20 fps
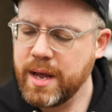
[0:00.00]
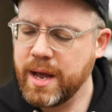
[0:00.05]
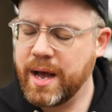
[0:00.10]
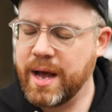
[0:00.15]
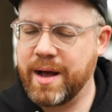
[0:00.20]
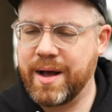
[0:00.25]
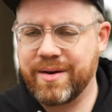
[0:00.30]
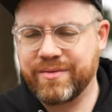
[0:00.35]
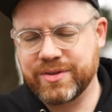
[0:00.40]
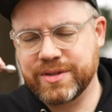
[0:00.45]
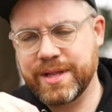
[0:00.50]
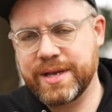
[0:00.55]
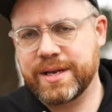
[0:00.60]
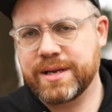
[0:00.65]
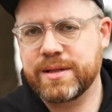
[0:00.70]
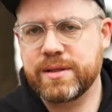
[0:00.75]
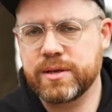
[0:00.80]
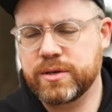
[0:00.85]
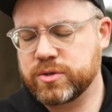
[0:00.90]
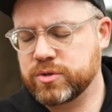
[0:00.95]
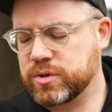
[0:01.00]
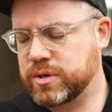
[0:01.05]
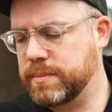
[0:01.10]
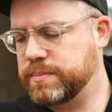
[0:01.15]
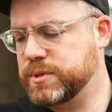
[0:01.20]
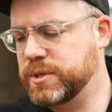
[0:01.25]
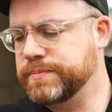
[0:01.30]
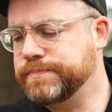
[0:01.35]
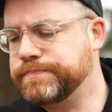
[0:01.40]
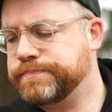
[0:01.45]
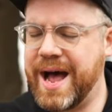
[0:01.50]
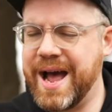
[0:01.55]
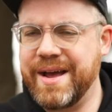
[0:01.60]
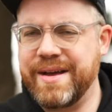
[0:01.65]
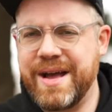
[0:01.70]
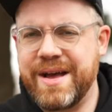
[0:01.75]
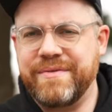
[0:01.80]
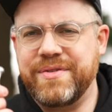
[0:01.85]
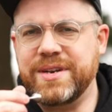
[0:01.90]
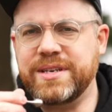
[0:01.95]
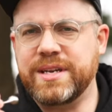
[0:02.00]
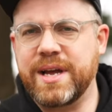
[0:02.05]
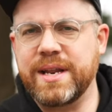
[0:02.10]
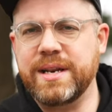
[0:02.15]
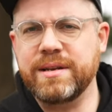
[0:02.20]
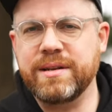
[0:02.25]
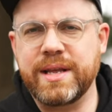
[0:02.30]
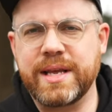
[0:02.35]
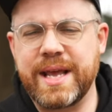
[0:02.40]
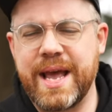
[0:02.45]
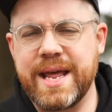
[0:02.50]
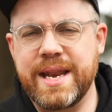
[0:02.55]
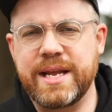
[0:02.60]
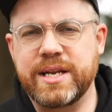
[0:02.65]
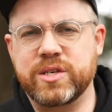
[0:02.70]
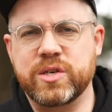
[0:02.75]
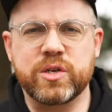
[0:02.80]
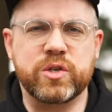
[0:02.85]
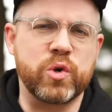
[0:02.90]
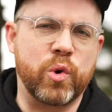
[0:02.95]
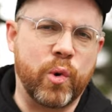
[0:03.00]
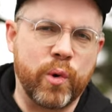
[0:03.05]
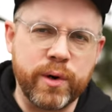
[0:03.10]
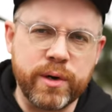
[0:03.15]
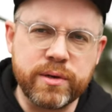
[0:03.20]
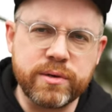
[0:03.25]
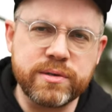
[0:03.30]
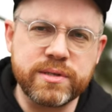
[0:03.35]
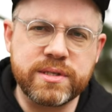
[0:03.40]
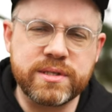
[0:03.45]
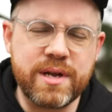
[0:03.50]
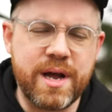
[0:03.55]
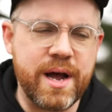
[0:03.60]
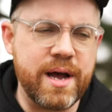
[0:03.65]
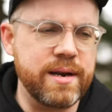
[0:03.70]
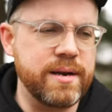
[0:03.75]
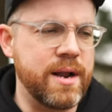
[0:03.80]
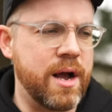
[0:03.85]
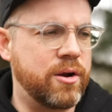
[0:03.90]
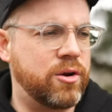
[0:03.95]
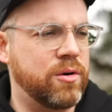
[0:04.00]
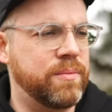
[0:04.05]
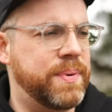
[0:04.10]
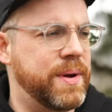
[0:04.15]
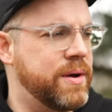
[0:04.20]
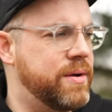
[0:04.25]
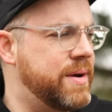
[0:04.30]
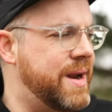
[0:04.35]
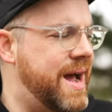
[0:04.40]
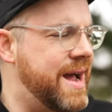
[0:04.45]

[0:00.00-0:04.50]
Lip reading: I'll have a link in the description. I haven't done like any tutorials on knuckle bone.